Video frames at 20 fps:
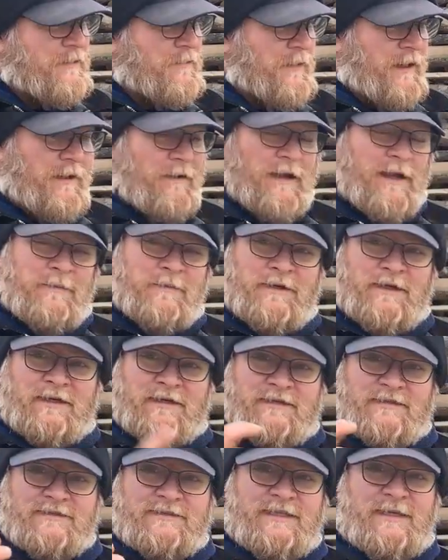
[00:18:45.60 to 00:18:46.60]
well, I'm
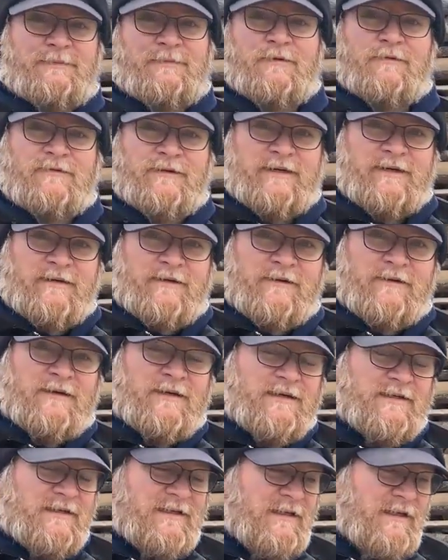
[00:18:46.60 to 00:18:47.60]
gonna skip over
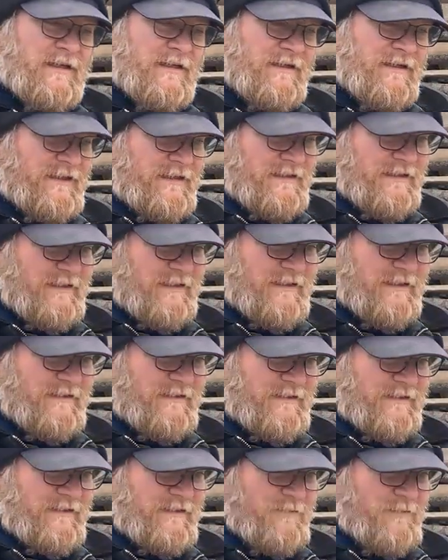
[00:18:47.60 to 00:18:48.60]
here
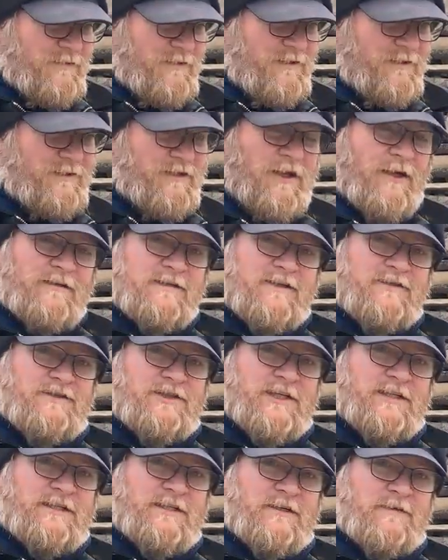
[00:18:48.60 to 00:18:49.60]
and we're gonna talk to
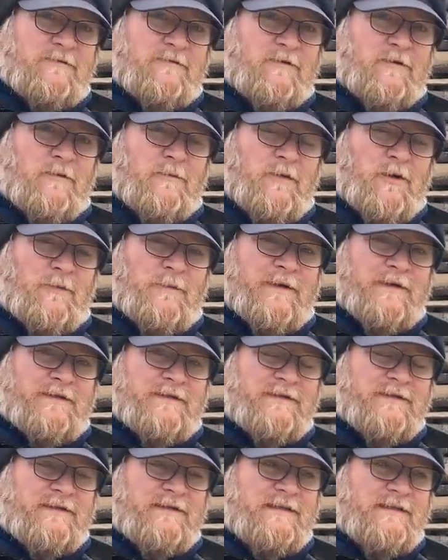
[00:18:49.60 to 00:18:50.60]
Jen here for a moment.
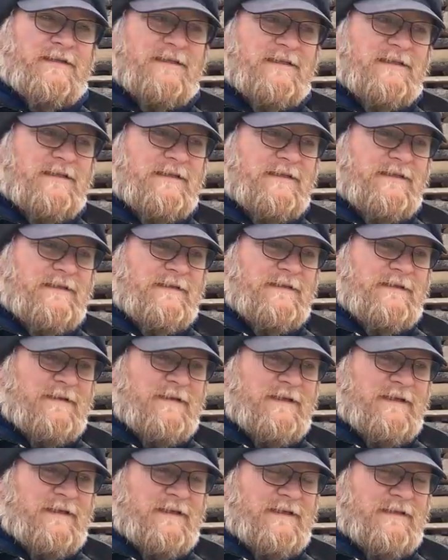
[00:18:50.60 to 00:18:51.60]

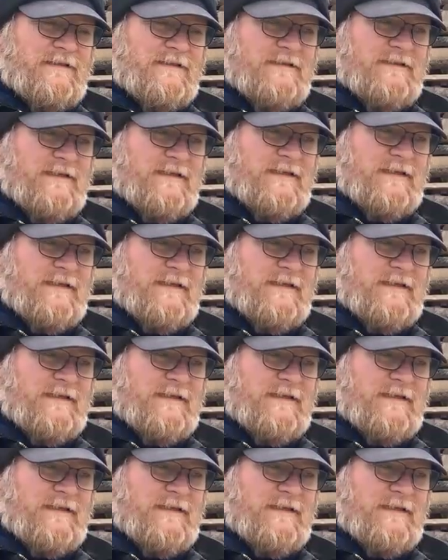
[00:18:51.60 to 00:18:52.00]
And